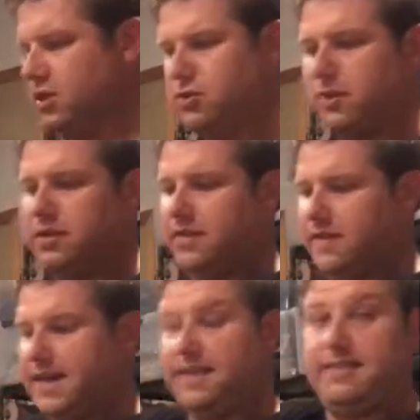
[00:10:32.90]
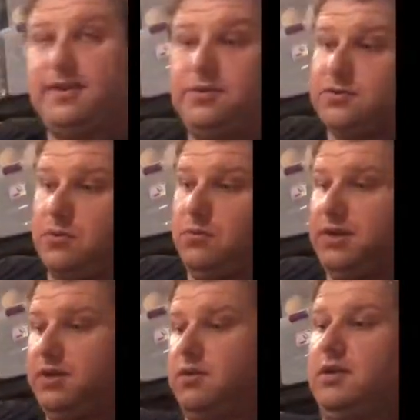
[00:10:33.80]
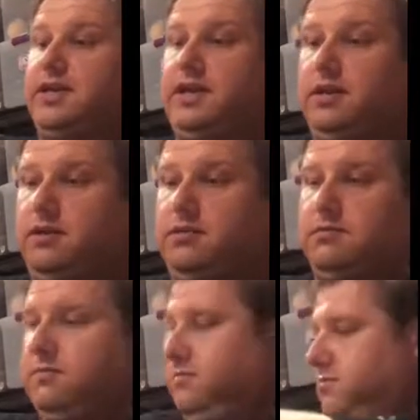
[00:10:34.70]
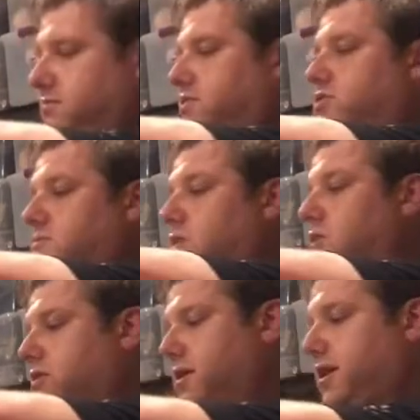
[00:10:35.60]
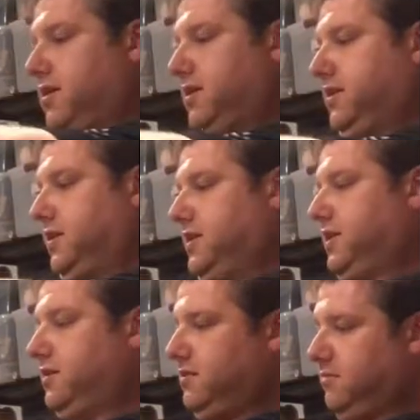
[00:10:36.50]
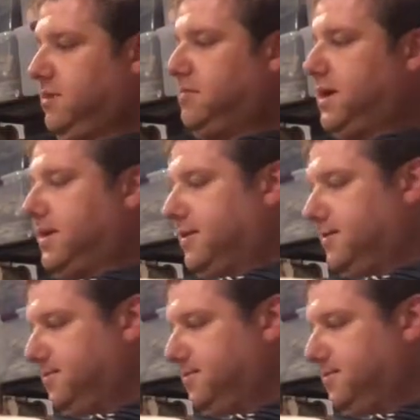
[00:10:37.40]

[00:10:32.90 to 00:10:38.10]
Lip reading: So other than that, those are what are in the smaller area and kit of my pack.